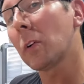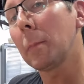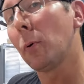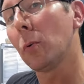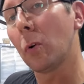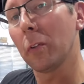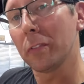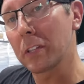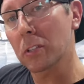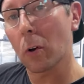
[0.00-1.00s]
pull on
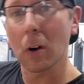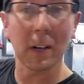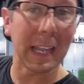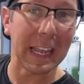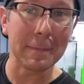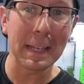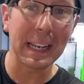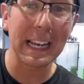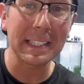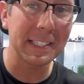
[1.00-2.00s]
this car came in
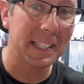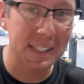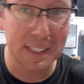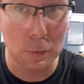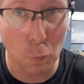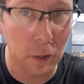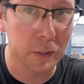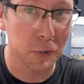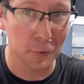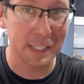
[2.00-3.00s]
at a 61-degree